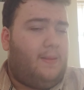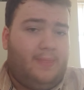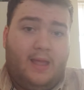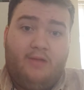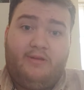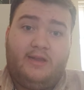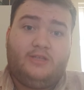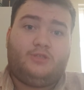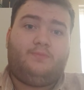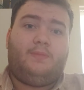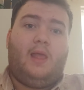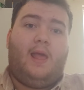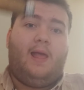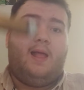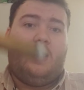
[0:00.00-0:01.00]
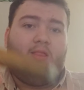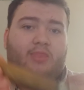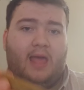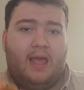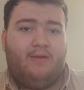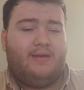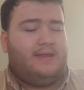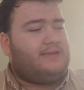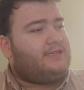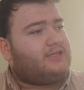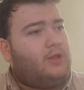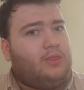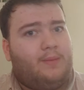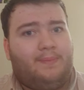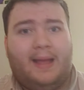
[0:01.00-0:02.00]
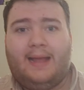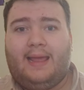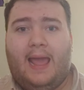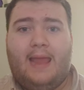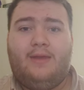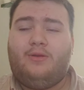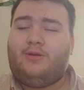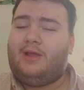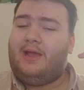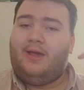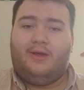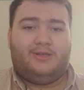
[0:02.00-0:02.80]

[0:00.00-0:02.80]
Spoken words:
There it is. There it is. It's on the back end.